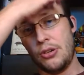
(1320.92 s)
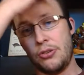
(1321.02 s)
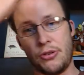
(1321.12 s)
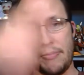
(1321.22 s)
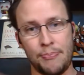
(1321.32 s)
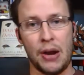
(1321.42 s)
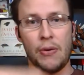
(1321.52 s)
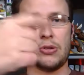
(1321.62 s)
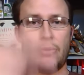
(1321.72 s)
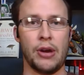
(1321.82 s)
to compare
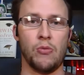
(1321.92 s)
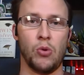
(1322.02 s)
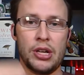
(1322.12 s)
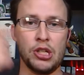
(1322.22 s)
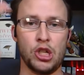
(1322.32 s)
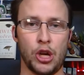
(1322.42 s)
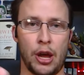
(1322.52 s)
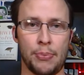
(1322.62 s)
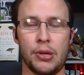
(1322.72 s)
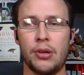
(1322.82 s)
it to a wooden
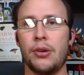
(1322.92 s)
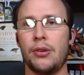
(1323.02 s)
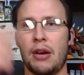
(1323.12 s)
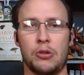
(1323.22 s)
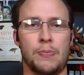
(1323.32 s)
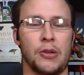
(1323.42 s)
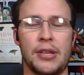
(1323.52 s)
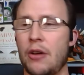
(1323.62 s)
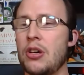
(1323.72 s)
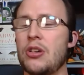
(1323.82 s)
ship that was built.
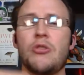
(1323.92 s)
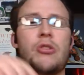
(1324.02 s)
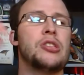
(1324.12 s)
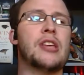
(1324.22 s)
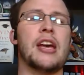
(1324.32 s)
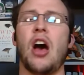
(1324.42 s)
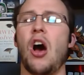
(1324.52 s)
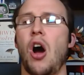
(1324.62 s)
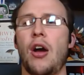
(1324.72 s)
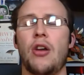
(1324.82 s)
Now, you could say
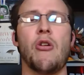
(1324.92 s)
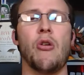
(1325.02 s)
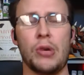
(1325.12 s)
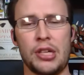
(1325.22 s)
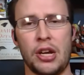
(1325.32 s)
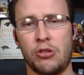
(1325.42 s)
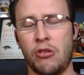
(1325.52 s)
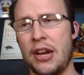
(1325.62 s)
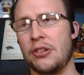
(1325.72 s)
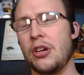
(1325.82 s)
Noah was
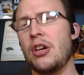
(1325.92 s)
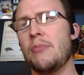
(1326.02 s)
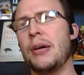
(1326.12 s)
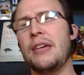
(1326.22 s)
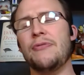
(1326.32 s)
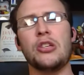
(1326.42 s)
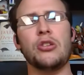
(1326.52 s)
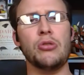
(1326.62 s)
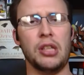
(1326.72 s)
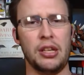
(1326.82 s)
untrained, but if the
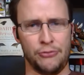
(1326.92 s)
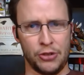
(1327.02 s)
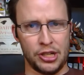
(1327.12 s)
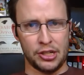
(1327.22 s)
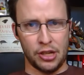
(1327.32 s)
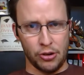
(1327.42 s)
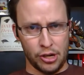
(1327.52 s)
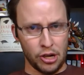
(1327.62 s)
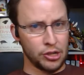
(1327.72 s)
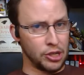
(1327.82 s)
dude lived for 600
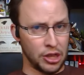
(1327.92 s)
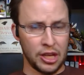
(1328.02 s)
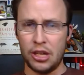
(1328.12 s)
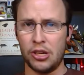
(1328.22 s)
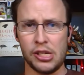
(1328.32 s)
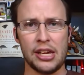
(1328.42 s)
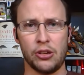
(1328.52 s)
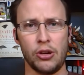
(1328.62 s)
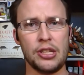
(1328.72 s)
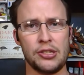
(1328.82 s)
years, do you think he could get
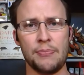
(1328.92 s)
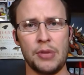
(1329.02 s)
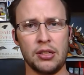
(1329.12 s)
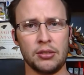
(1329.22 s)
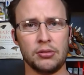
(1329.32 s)
good at something?